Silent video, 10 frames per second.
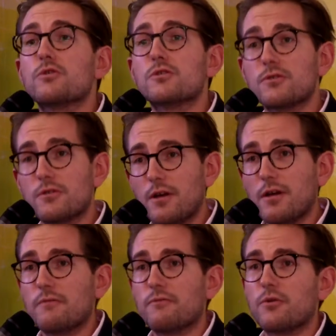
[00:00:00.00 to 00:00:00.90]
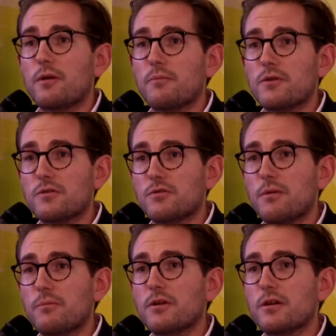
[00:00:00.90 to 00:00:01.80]
He was talking about the
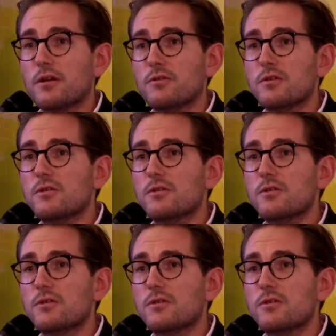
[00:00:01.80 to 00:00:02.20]
issue of how